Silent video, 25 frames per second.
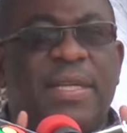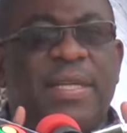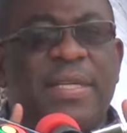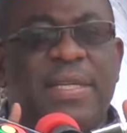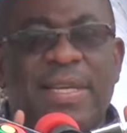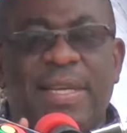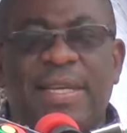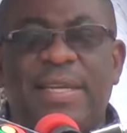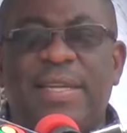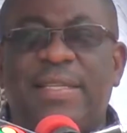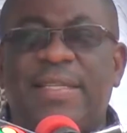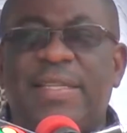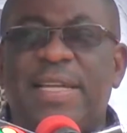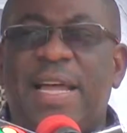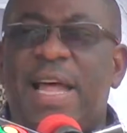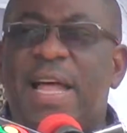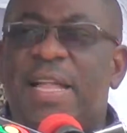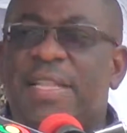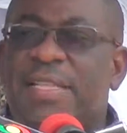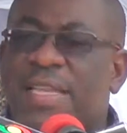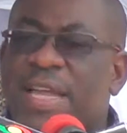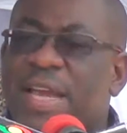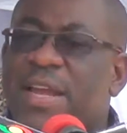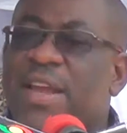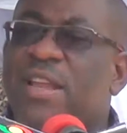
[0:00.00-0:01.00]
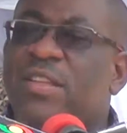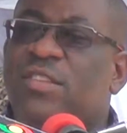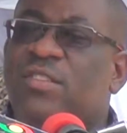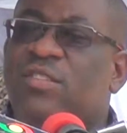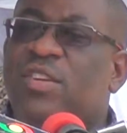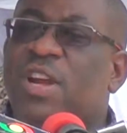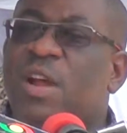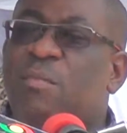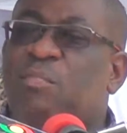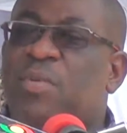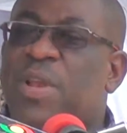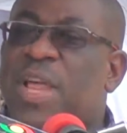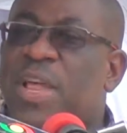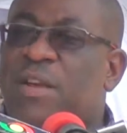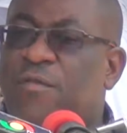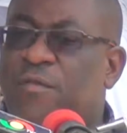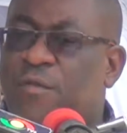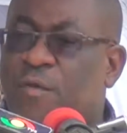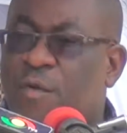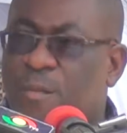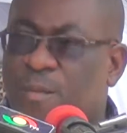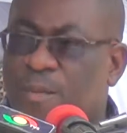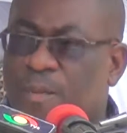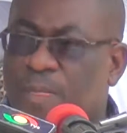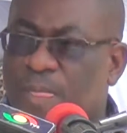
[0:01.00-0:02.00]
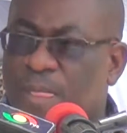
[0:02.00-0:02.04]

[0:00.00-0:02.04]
digital terrestrial platform